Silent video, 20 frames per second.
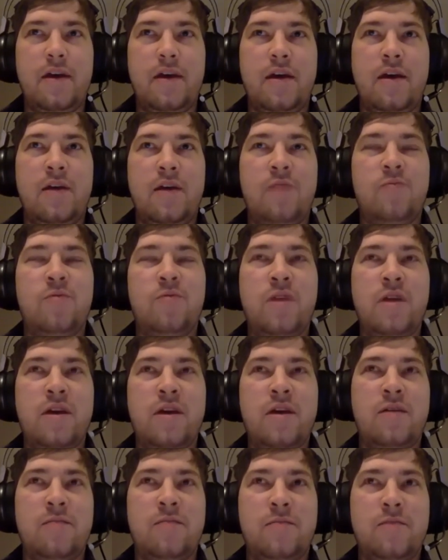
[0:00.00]
and
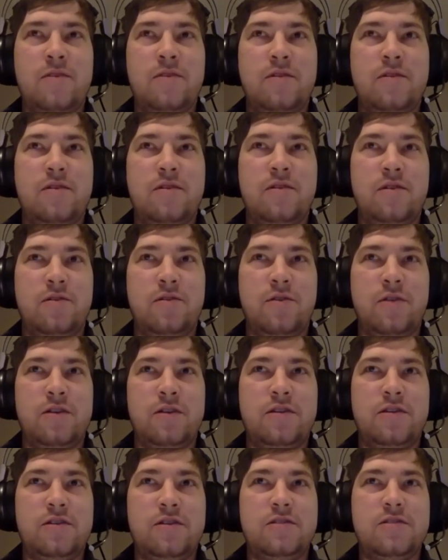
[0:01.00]
why I'm going
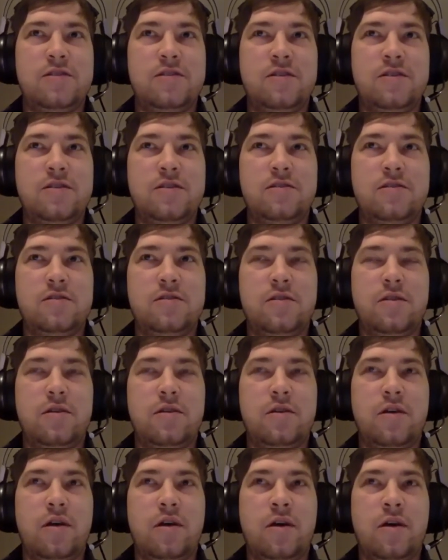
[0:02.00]
into this is
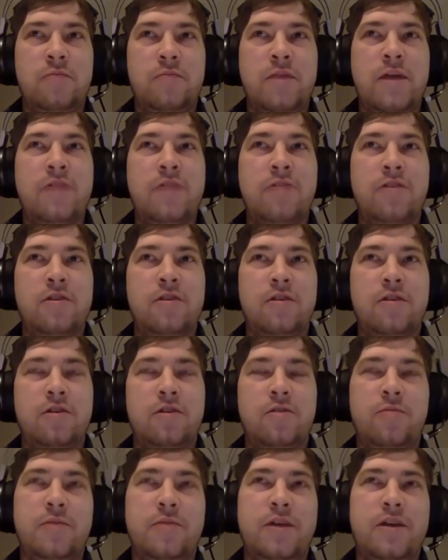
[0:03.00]
I'm now going to
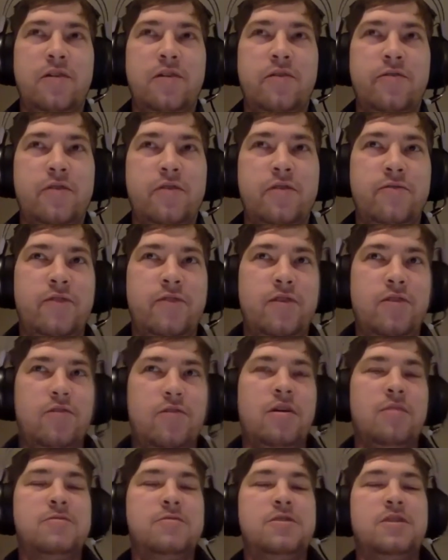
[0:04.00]
go back over to the video
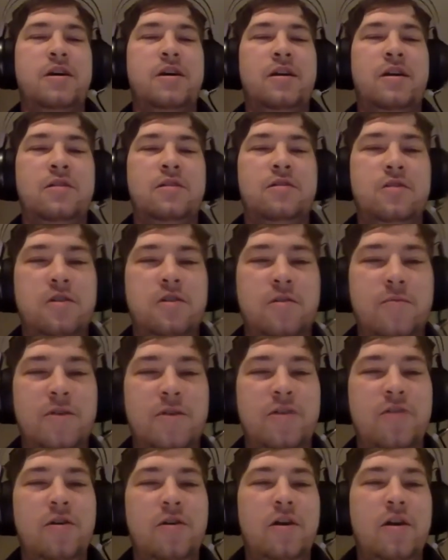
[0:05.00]
game side and talk
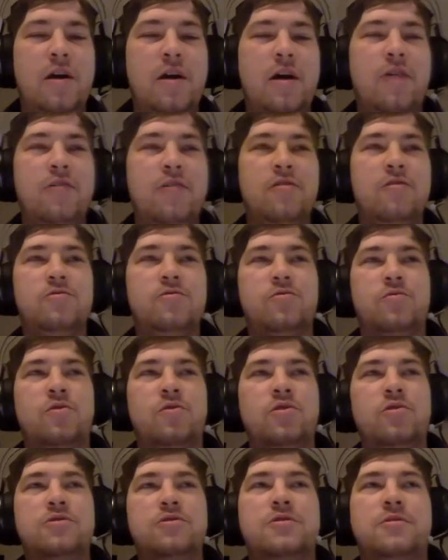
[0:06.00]
about how do those
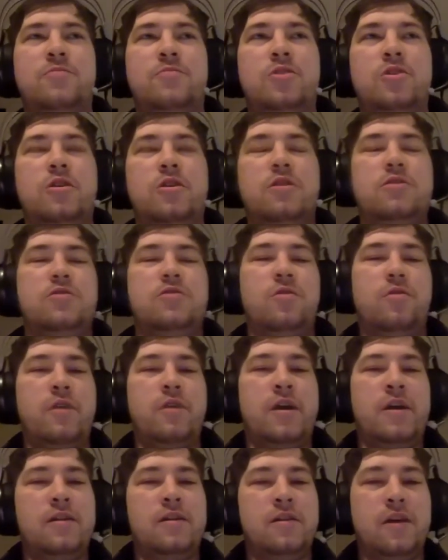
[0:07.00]
roles emerge,
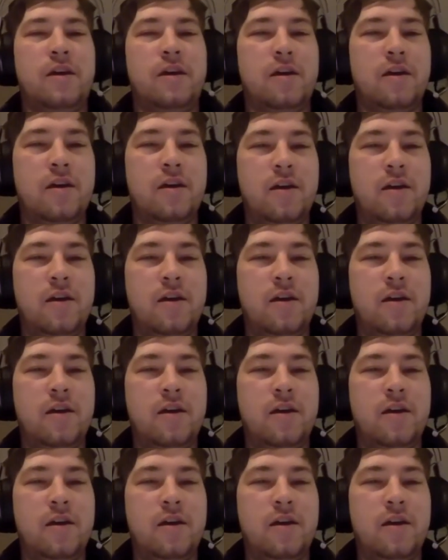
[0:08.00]
right? Like,